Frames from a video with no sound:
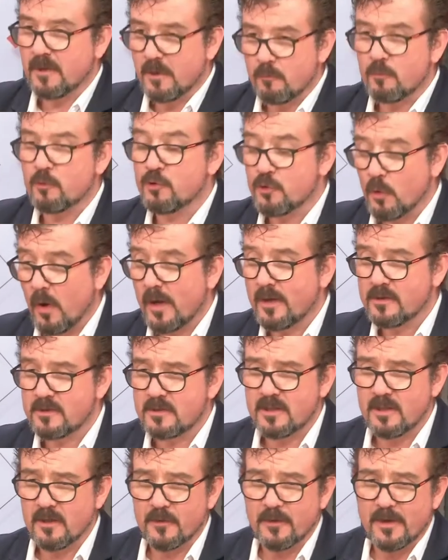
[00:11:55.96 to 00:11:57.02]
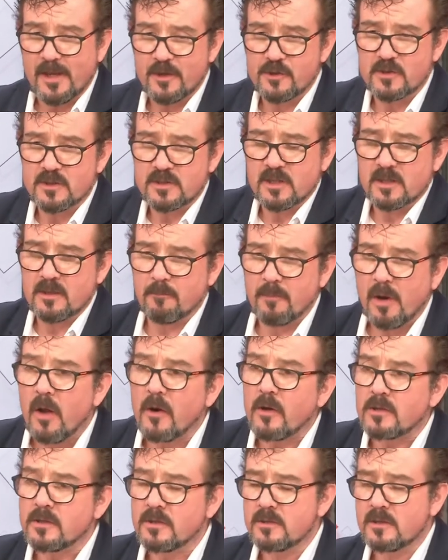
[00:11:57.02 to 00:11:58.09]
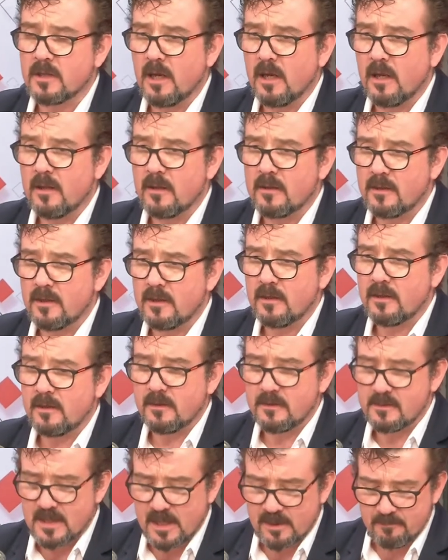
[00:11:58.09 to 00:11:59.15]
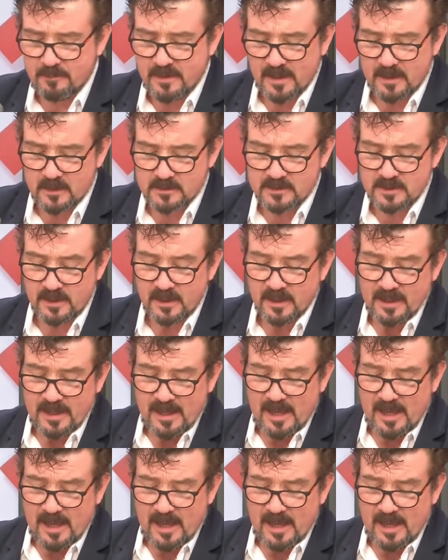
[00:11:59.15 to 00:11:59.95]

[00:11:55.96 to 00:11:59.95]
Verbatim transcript: know joined the other nations that abolished uh, the death penalty,